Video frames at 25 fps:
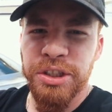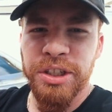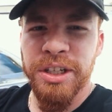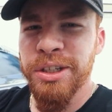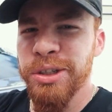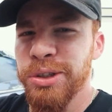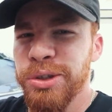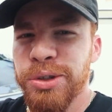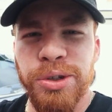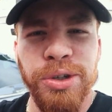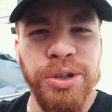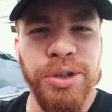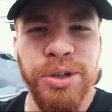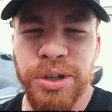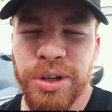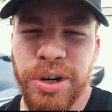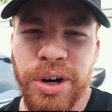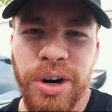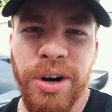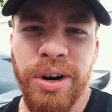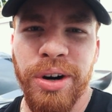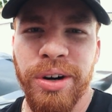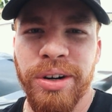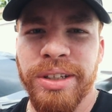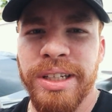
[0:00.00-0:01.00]
you can do to your
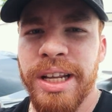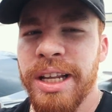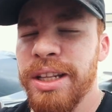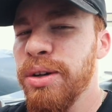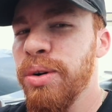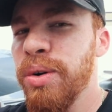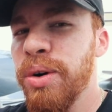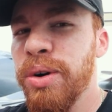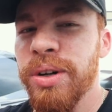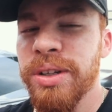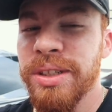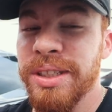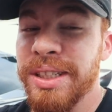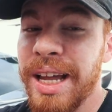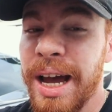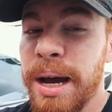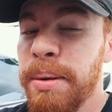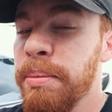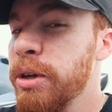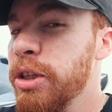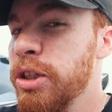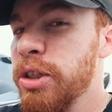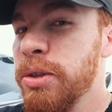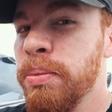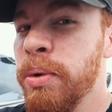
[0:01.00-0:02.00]
car that don't cost
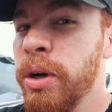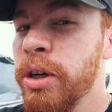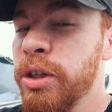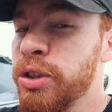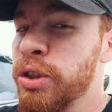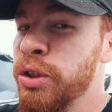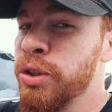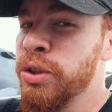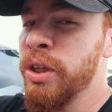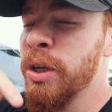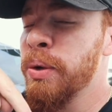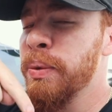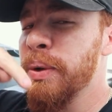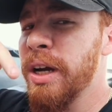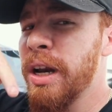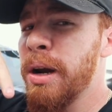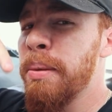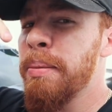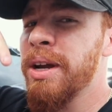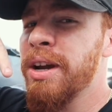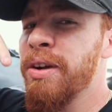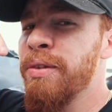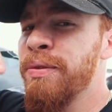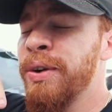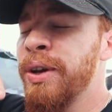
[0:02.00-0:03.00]
that much money. So today we're gonna
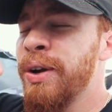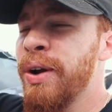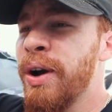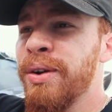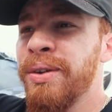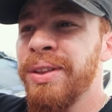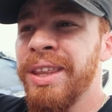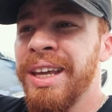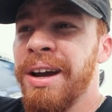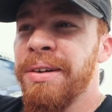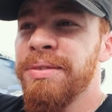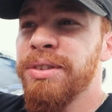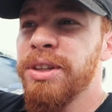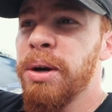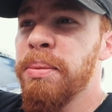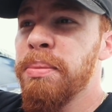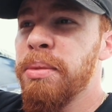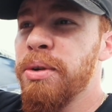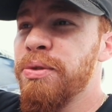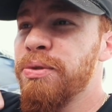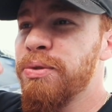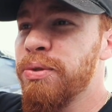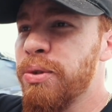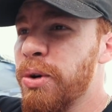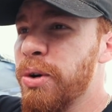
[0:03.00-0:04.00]
make a video I don't think I've done
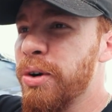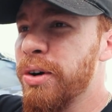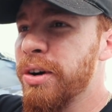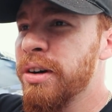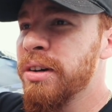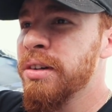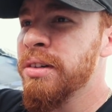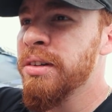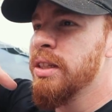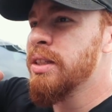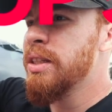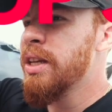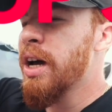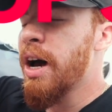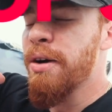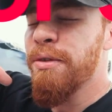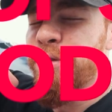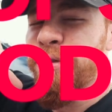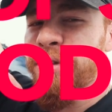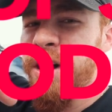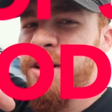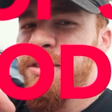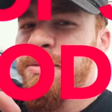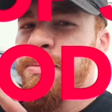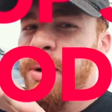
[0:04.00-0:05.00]
before. Top
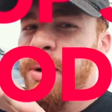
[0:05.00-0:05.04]
5